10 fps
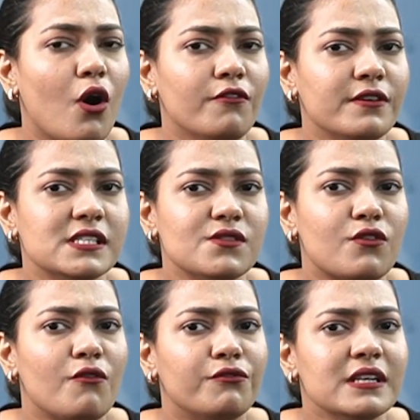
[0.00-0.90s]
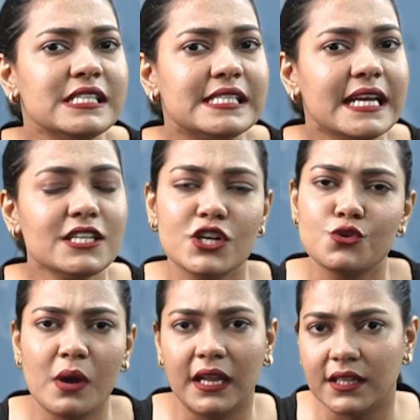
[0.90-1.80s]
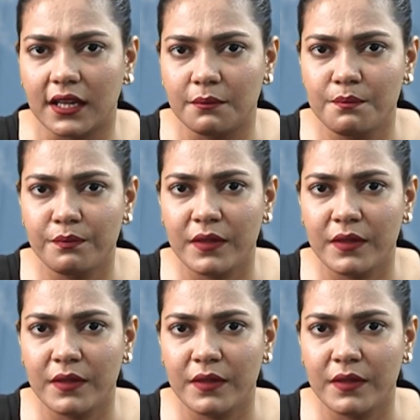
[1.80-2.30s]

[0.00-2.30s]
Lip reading: office from one state to another,